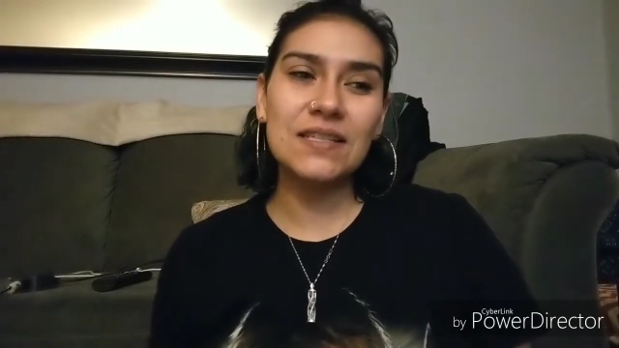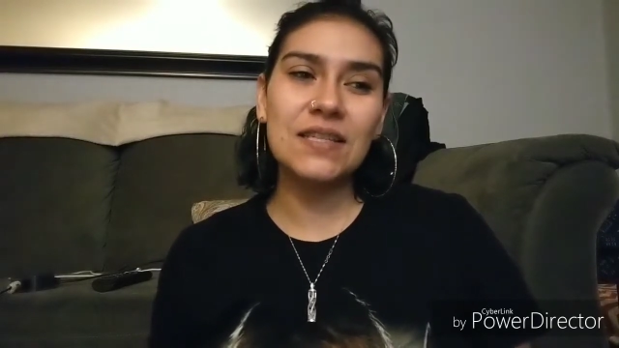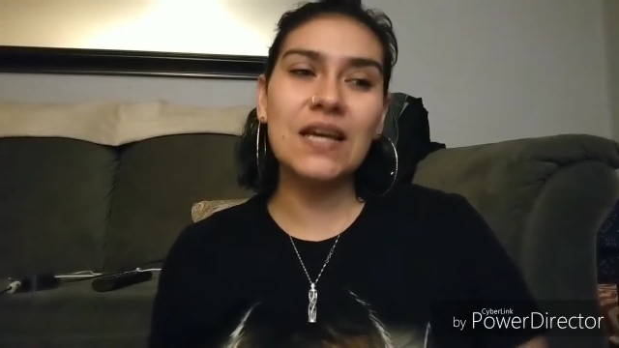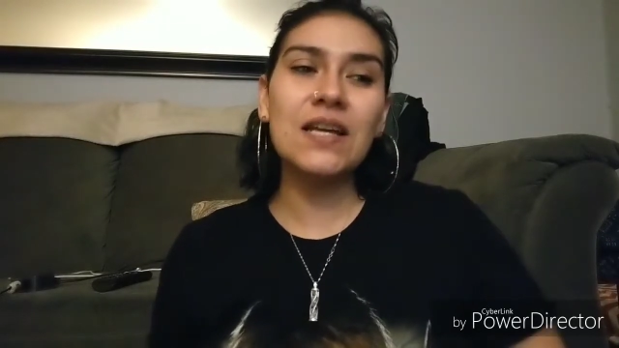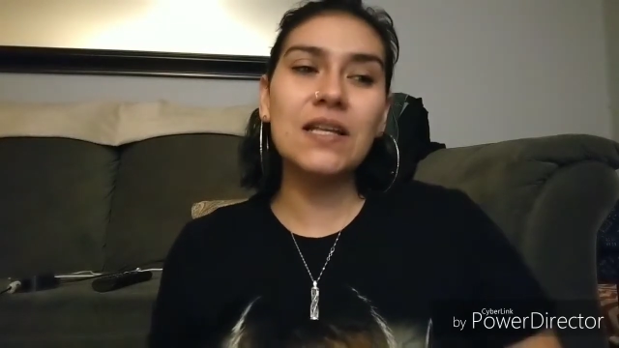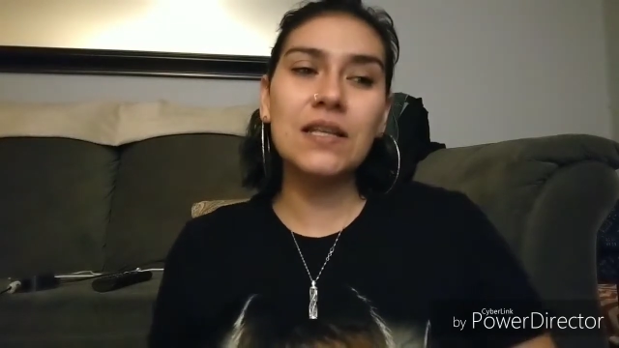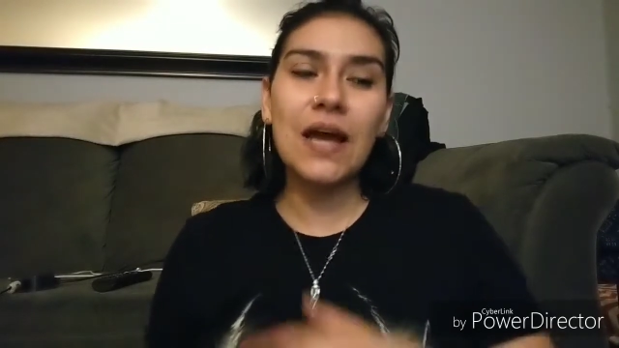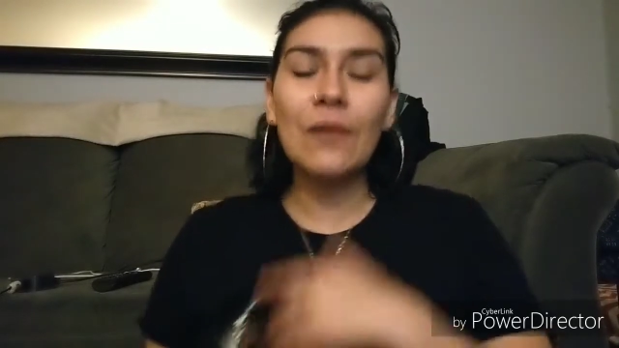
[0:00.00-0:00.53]

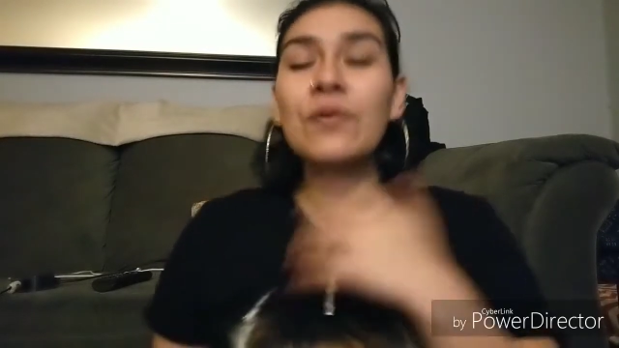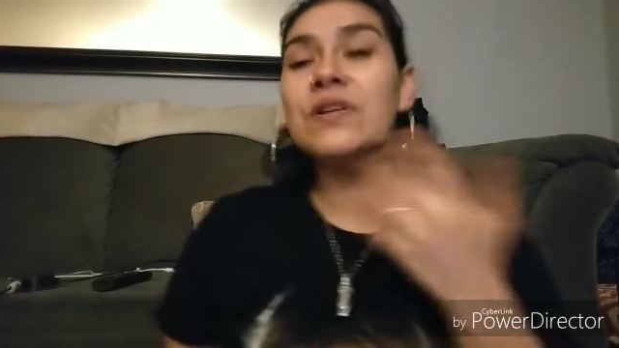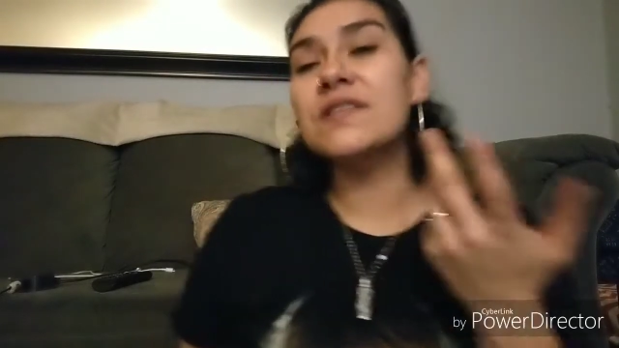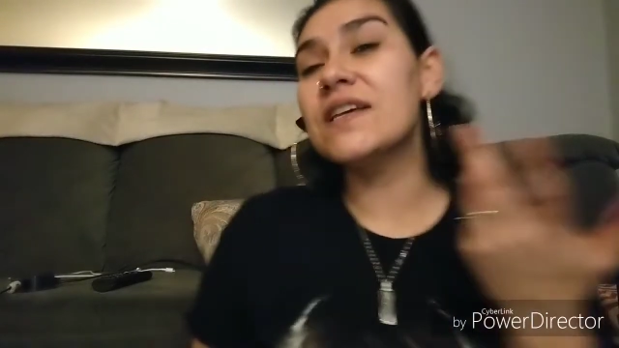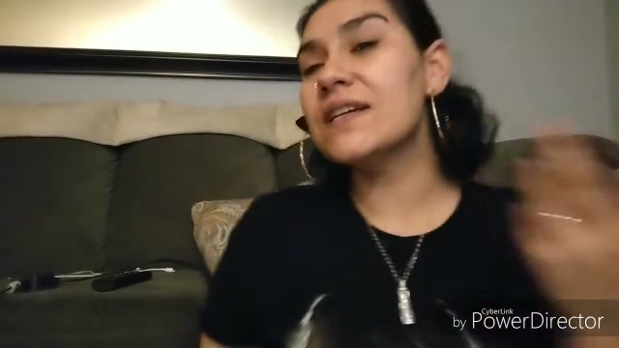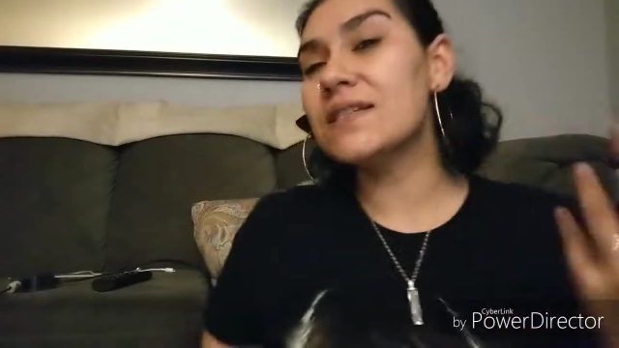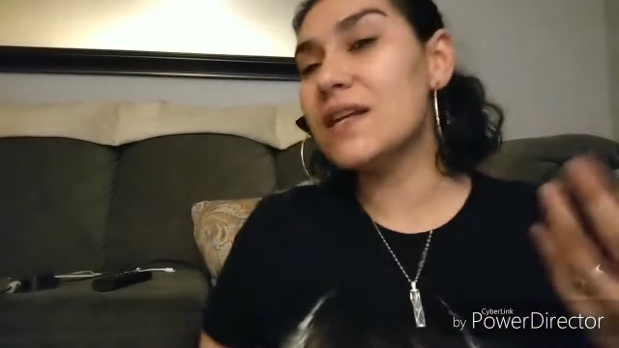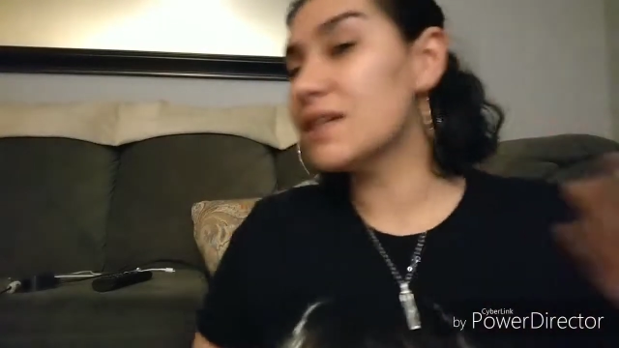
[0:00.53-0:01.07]
not I wouldn't
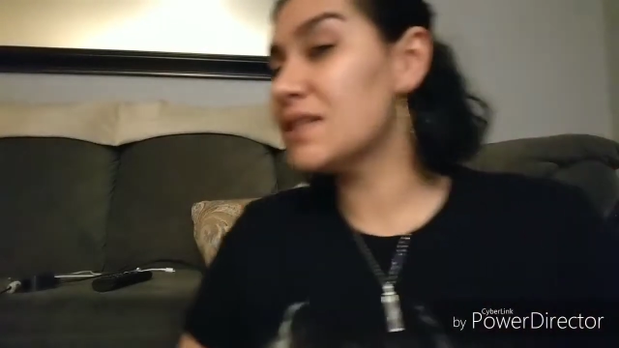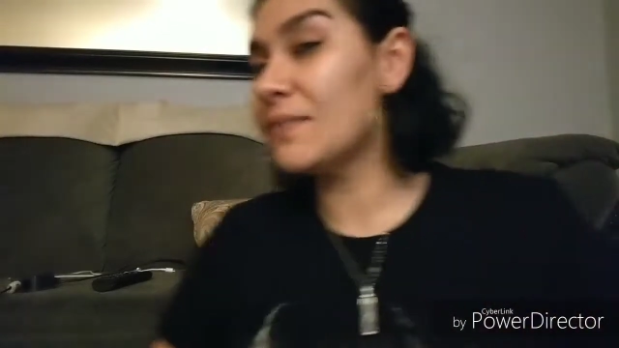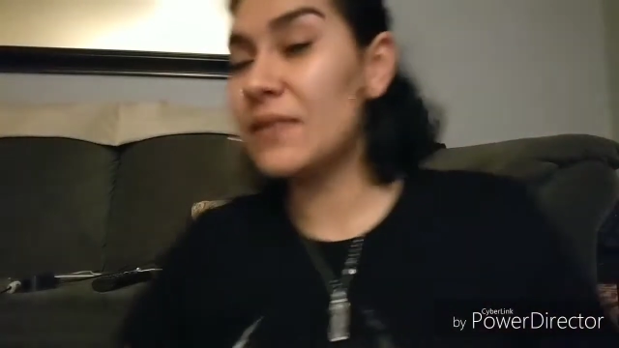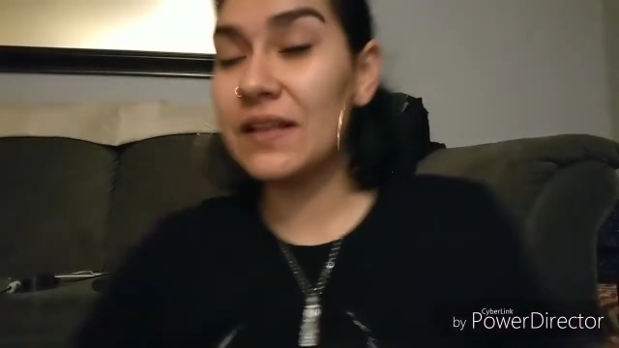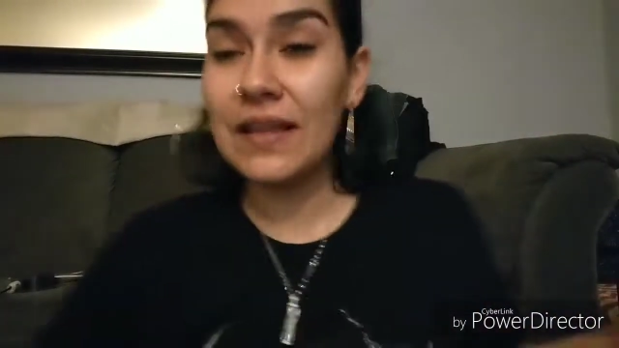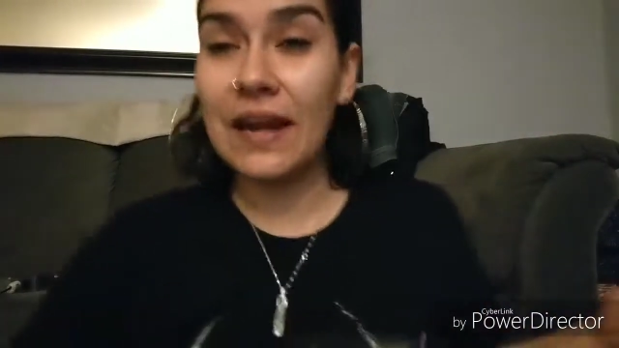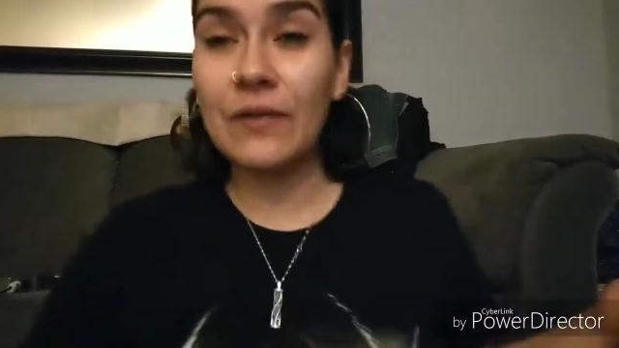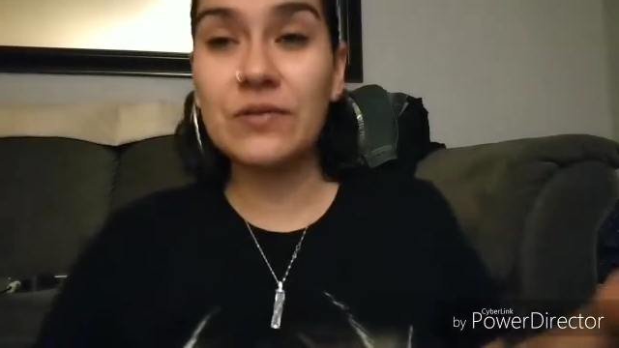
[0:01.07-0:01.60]
say it's not
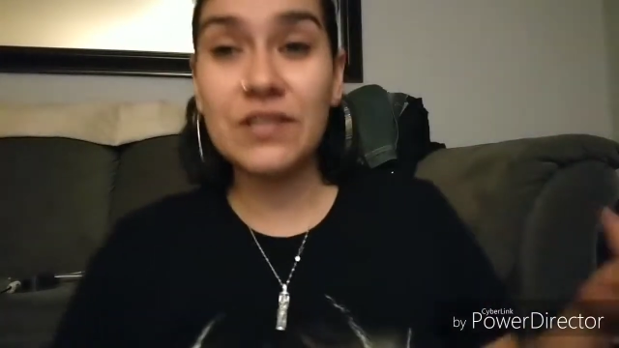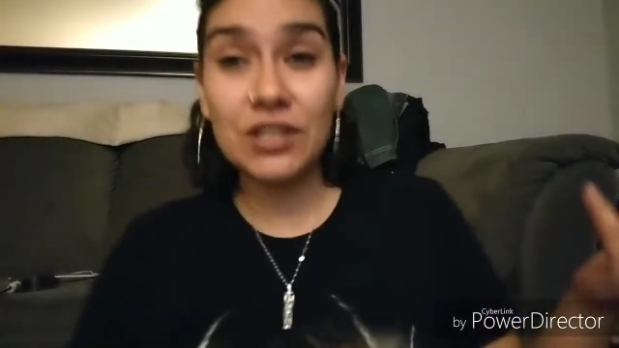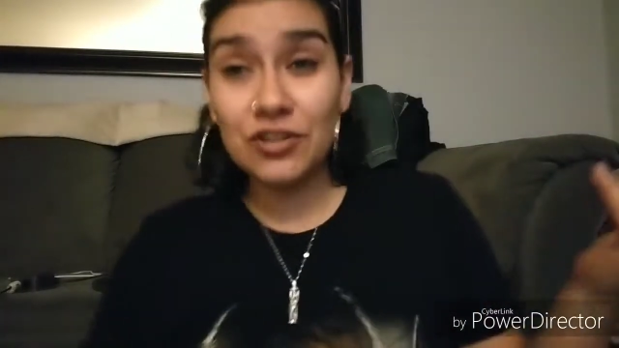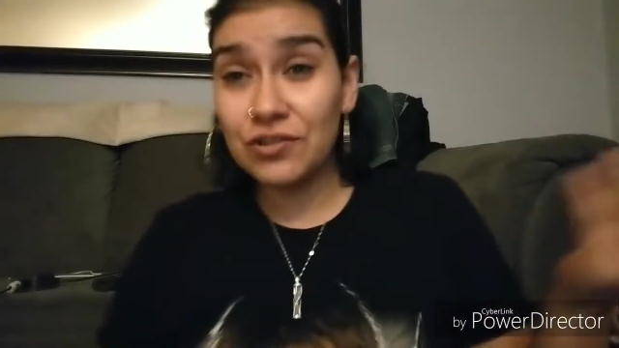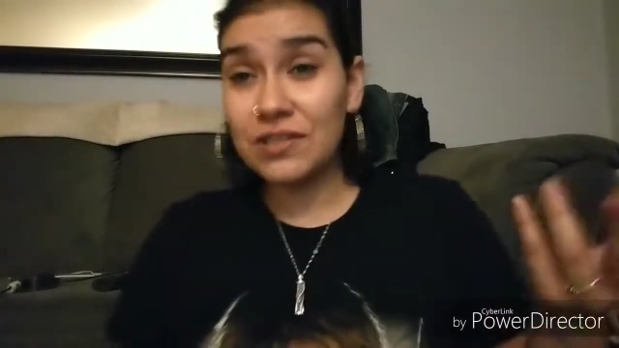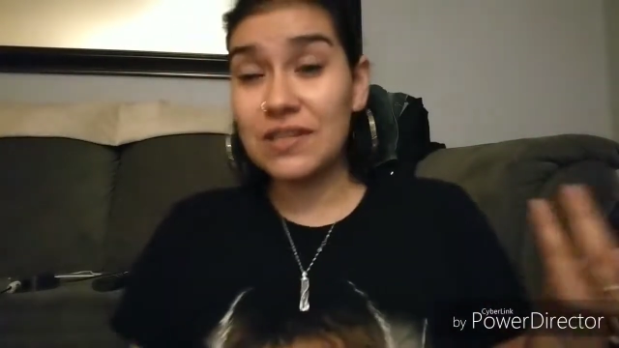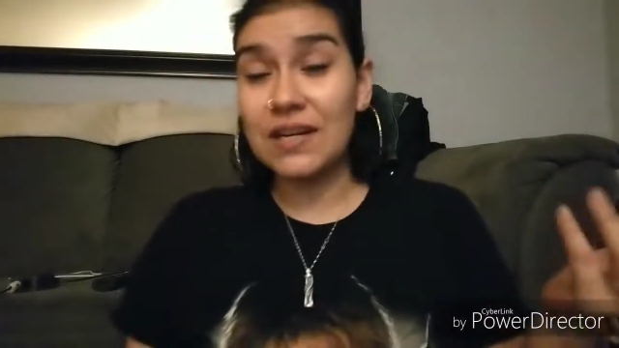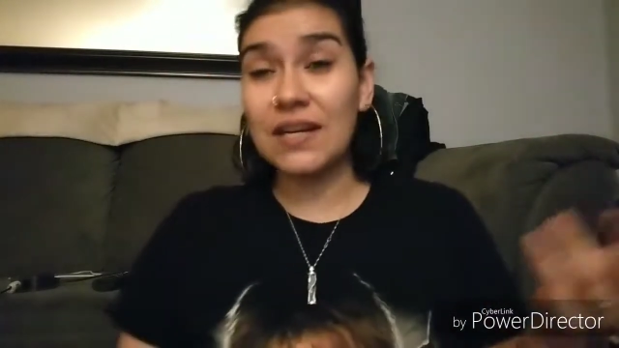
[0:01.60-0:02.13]
something that I was
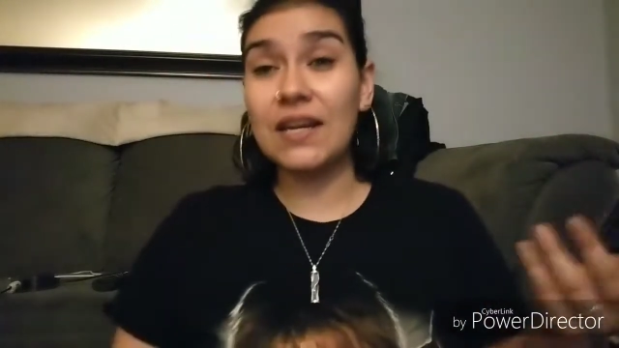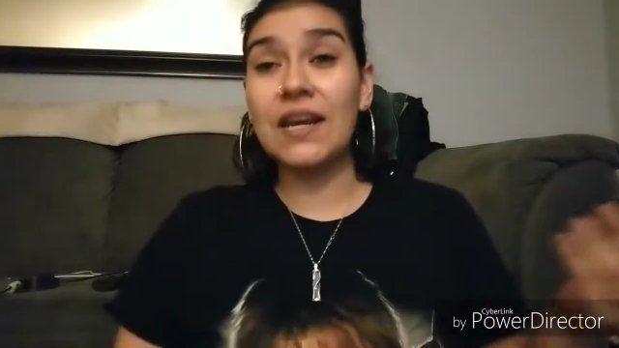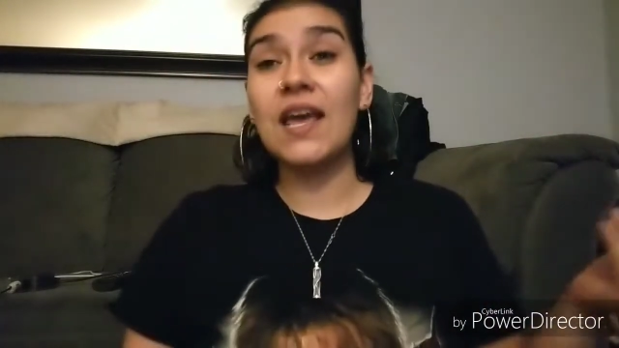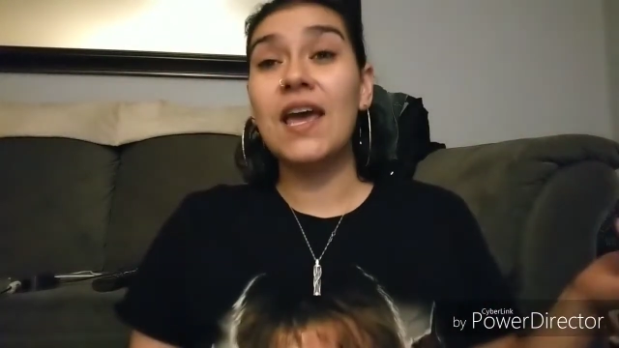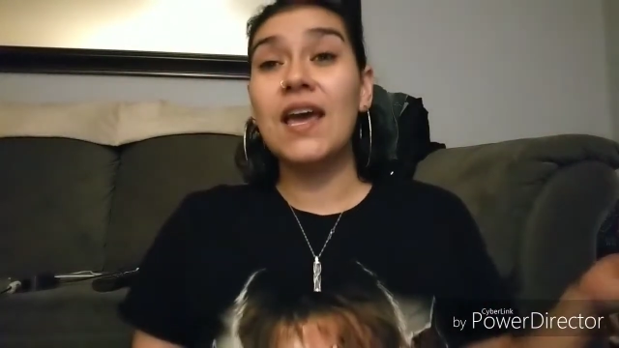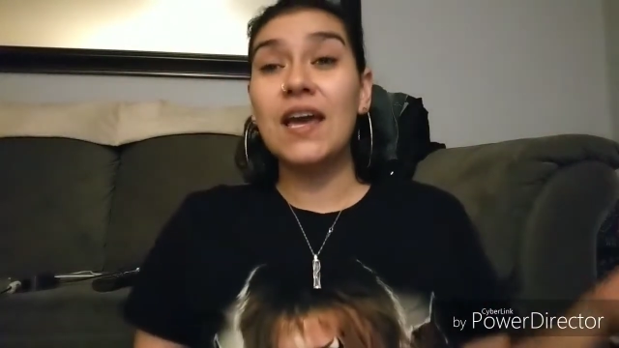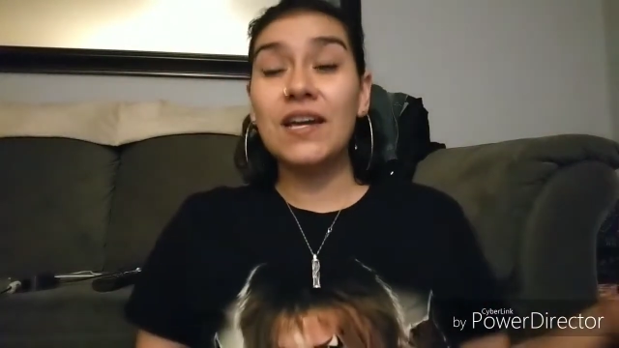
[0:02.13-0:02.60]
interested in.